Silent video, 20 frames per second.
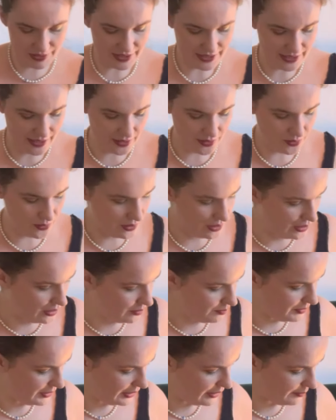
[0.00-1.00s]
me tell you a
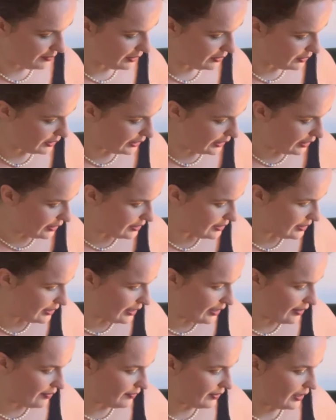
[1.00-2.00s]
little bit about the yarns that
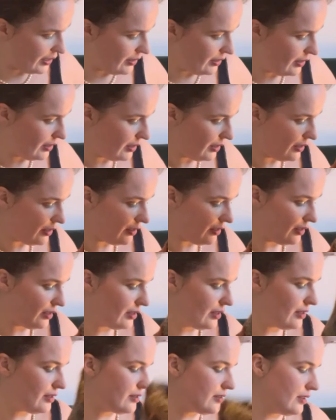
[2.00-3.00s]
I have in here,
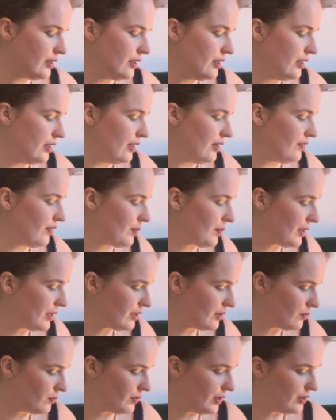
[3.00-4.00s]
and if I'm
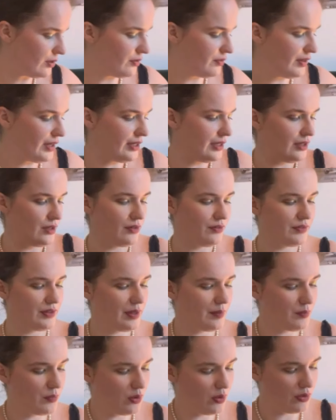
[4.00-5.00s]
getting rid of any of
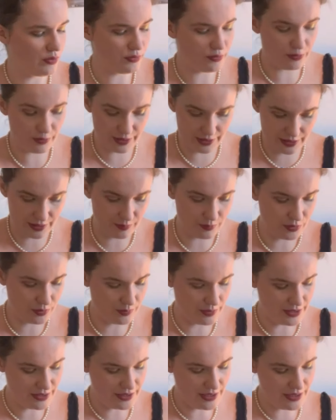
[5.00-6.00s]
them or offering them to
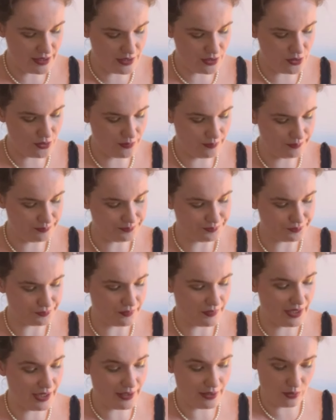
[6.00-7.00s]
my sister,
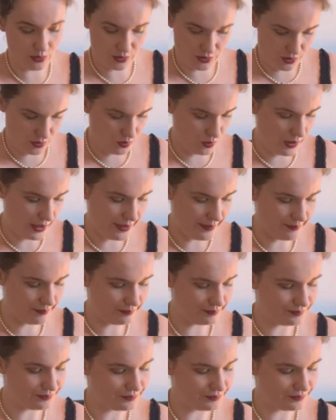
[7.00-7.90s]
and also why.